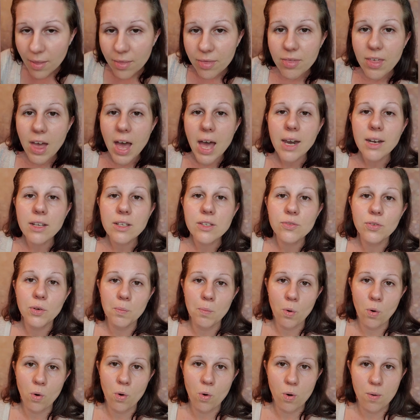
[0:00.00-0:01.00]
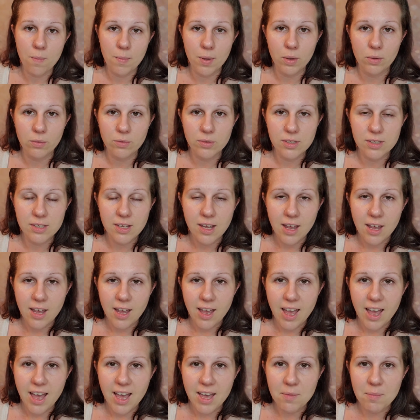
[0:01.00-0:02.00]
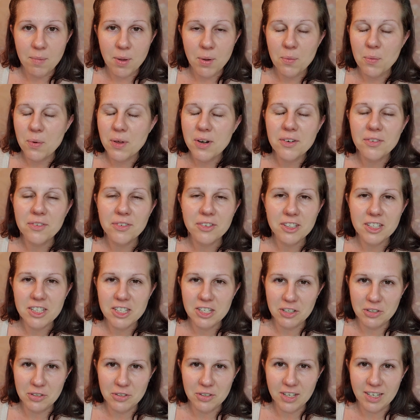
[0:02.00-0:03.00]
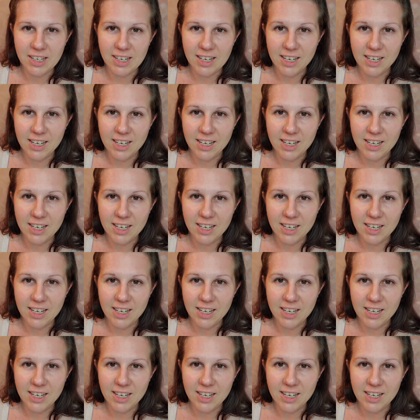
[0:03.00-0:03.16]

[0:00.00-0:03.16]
That is from hormones. And my wonderful children,